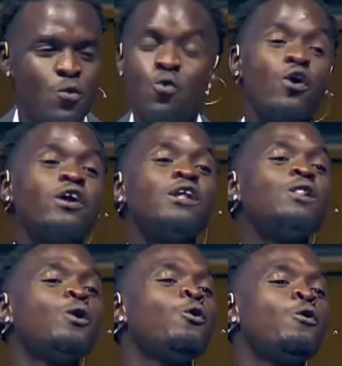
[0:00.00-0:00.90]
what a
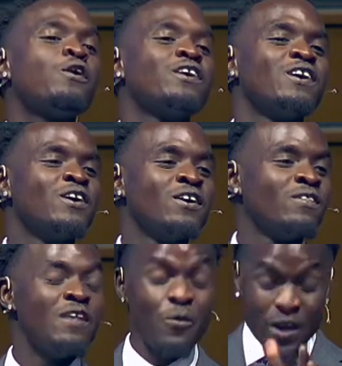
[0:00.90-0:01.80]
Lord
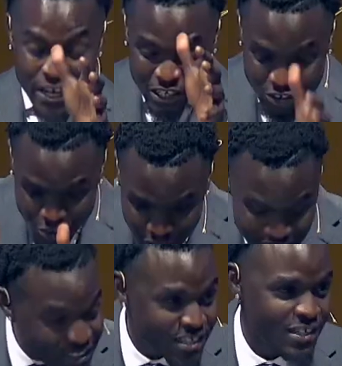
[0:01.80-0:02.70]
that we can
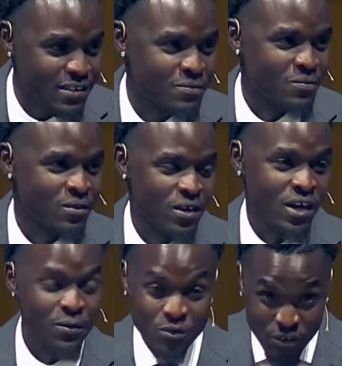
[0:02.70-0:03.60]
trust
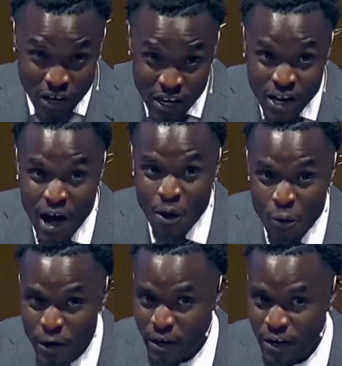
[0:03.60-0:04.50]
in our
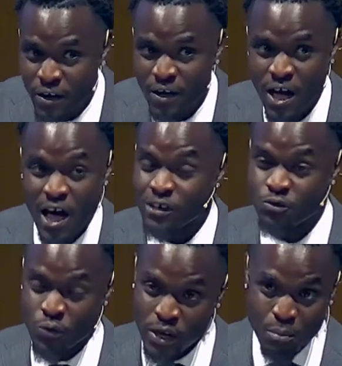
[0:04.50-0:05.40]
work
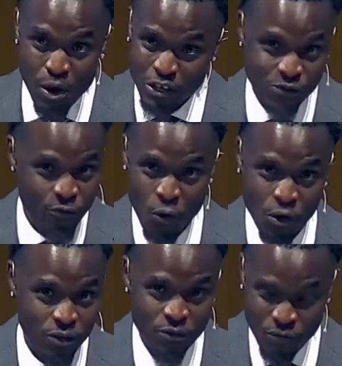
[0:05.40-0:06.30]
as we march
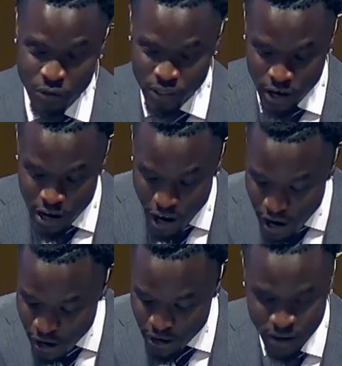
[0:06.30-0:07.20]
forth for the
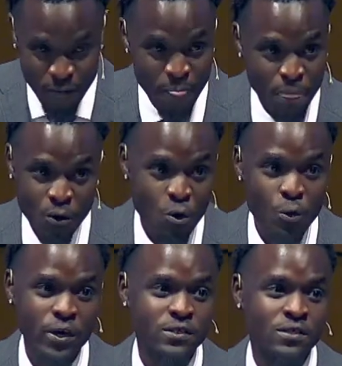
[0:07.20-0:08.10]
God
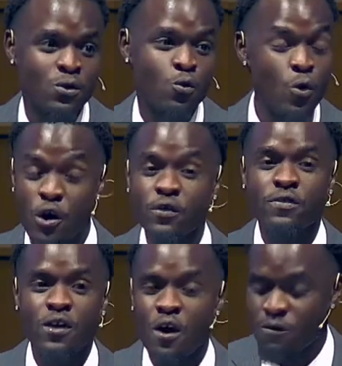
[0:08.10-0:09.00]
who is
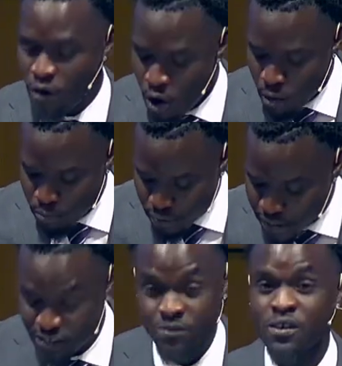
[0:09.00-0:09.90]
worthy of all
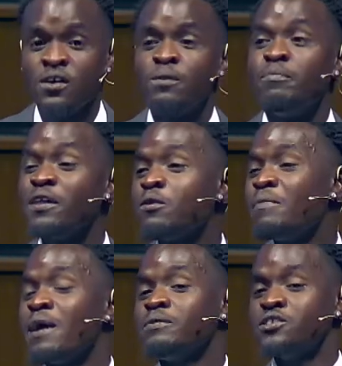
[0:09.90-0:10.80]
praise. Bethel
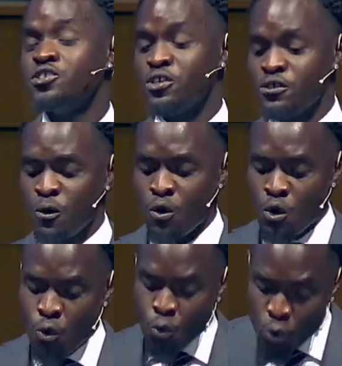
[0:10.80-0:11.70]
Baptist Church,
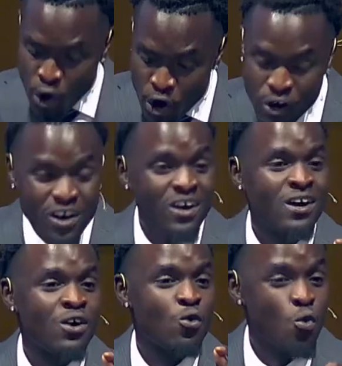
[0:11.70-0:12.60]
work
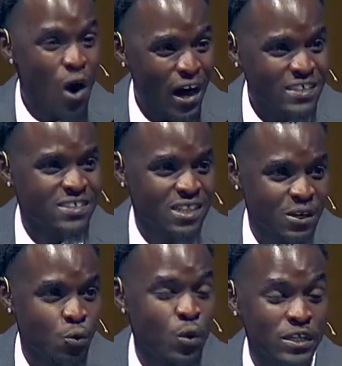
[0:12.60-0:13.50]
wisely
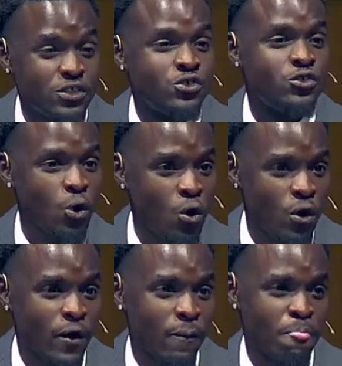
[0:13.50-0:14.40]
with
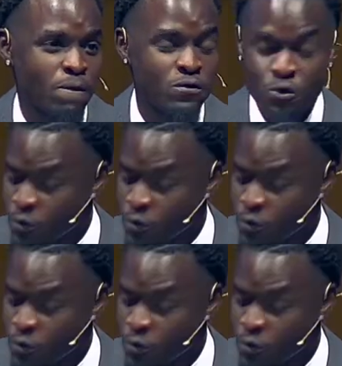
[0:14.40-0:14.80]
joy to